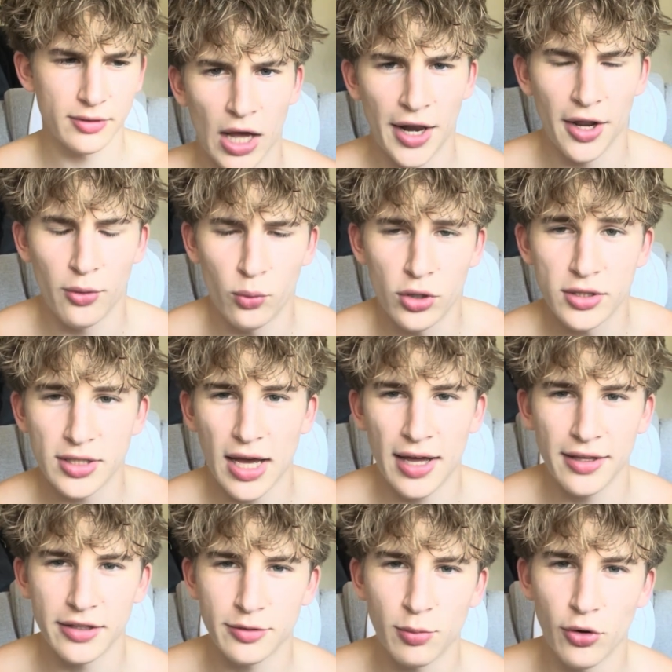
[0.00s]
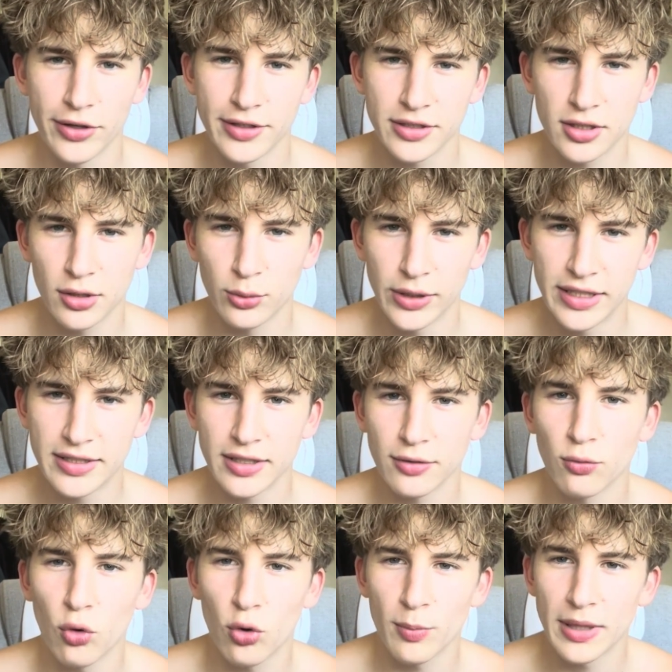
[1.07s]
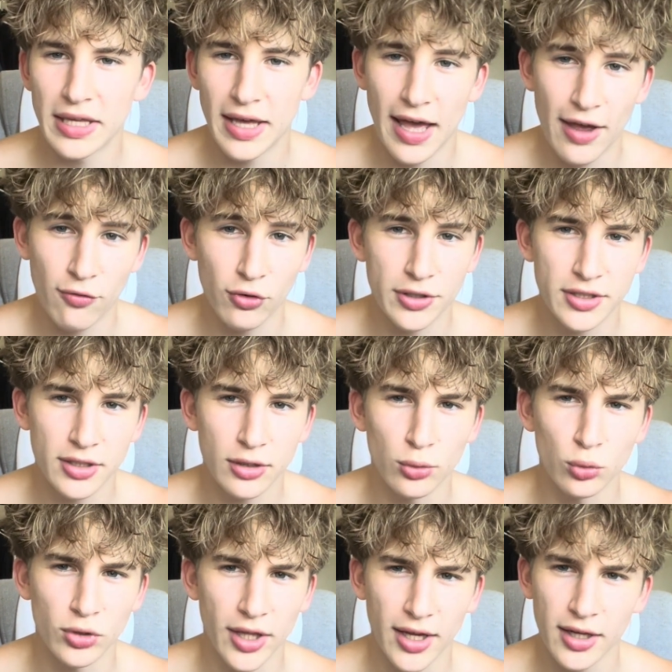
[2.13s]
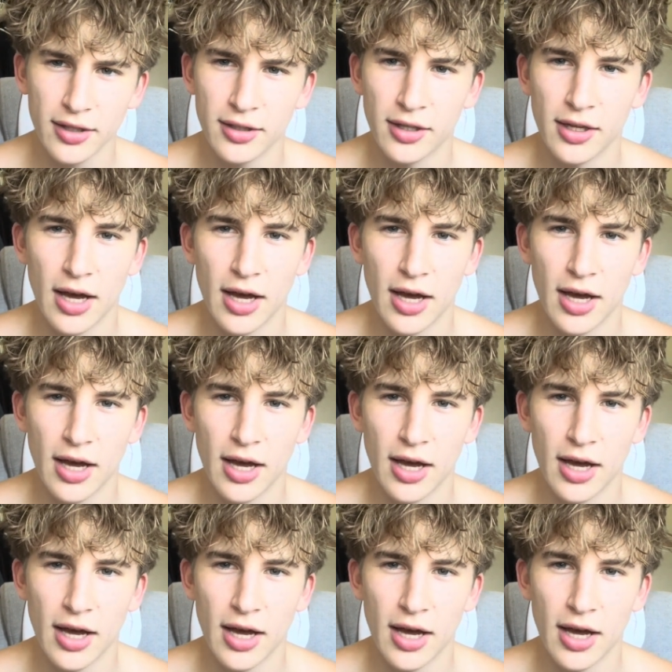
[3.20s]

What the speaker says: And I was at this point still eating raw meat every single day.